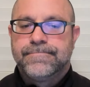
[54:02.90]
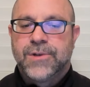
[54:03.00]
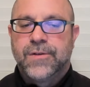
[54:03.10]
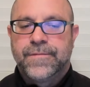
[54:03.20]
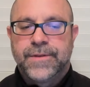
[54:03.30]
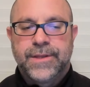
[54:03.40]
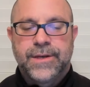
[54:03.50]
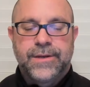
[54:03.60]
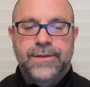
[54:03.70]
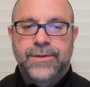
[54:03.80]
hopefully
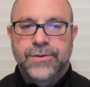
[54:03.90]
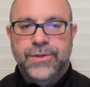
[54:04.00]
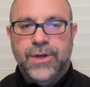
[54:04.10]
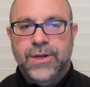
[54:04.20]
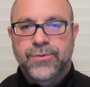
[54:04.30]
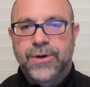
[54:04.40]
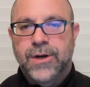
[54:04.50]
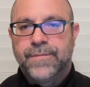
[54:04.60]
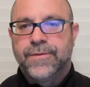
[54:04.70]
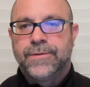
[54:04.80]
those thoughts were
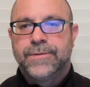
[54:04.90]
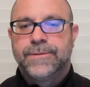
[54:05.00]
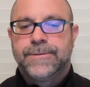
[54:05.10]
helpful.